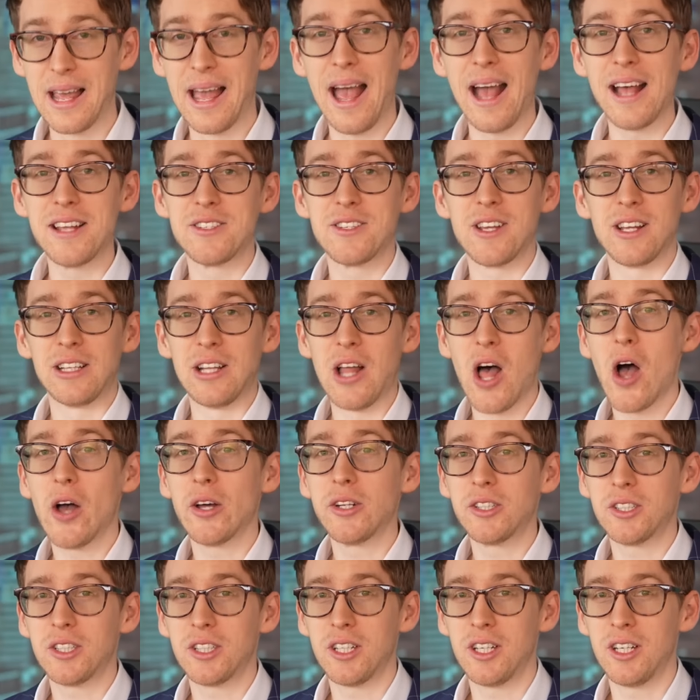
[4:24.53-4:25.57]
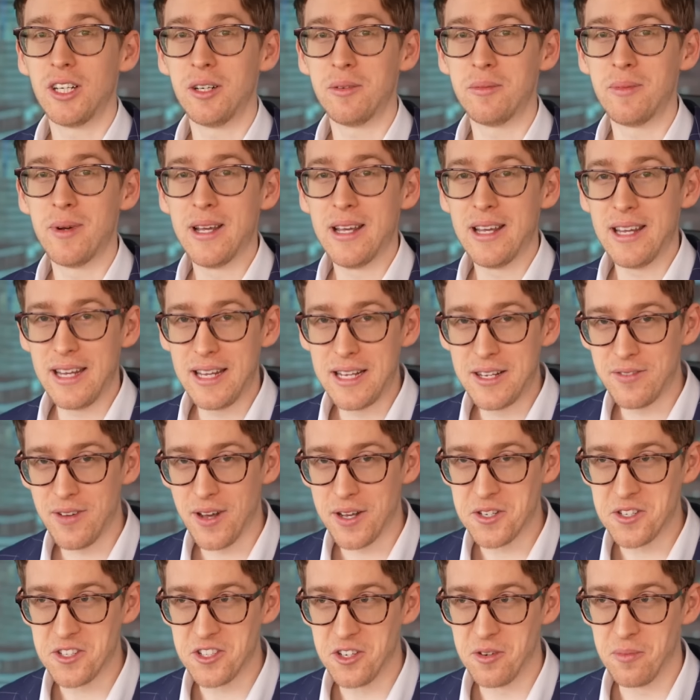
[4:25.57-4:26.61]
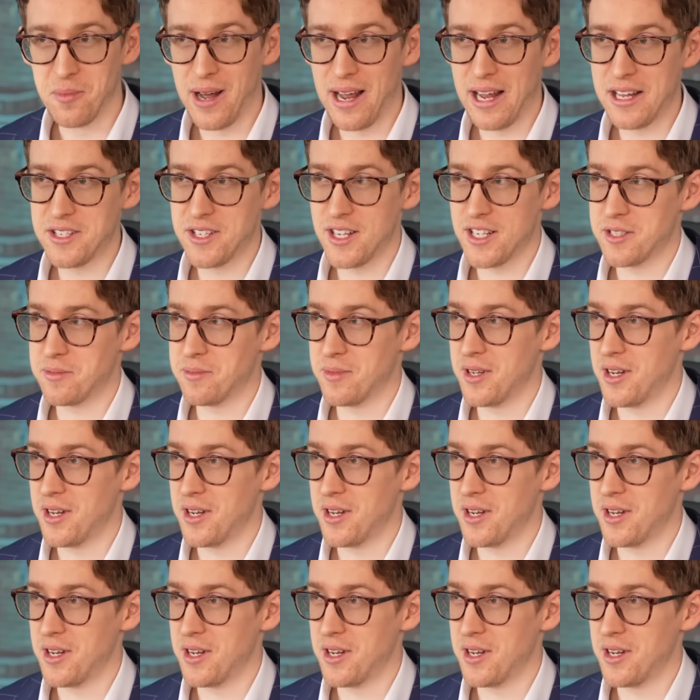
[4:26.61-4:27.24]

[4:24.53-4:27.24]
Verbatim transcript: as a long-term investor, my assessment